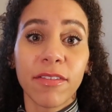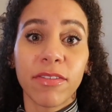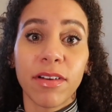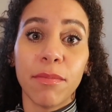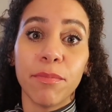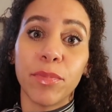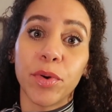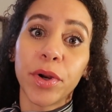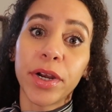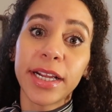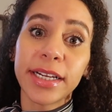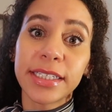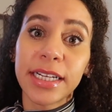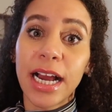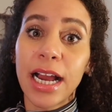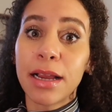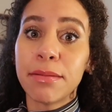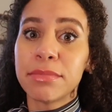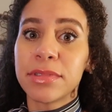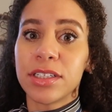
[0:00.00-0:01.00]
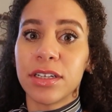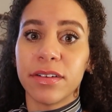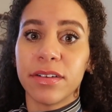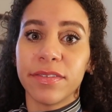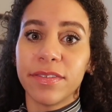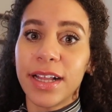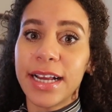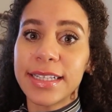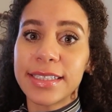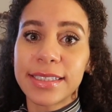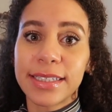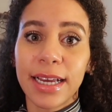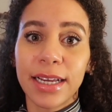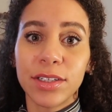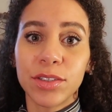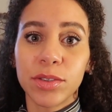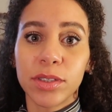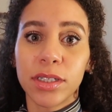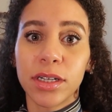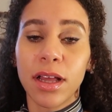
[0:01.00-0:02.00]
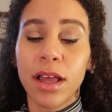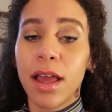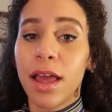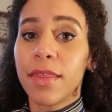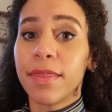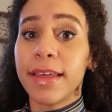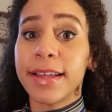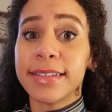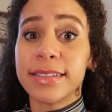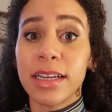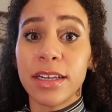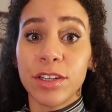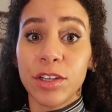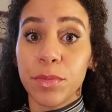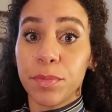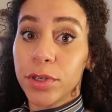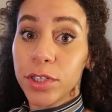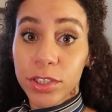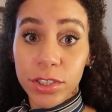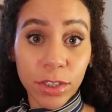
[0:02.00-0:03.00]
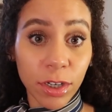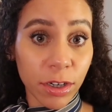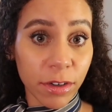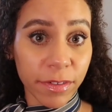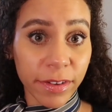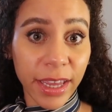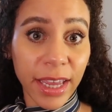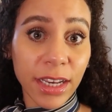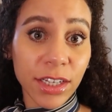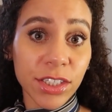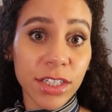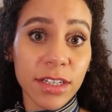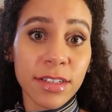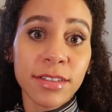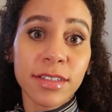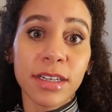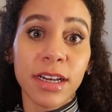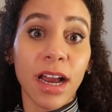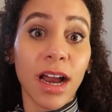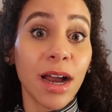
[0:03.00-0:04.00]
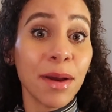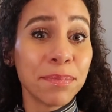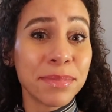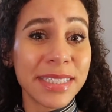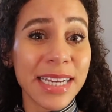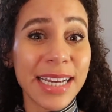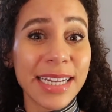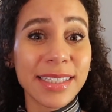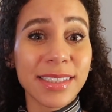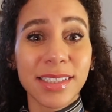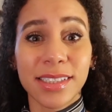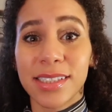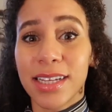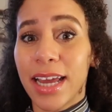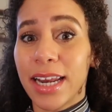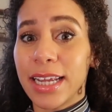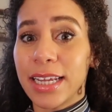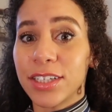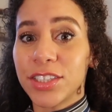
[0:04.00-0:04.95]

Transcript: from boarding times, your flight schedule. They send you push notifications and updates, any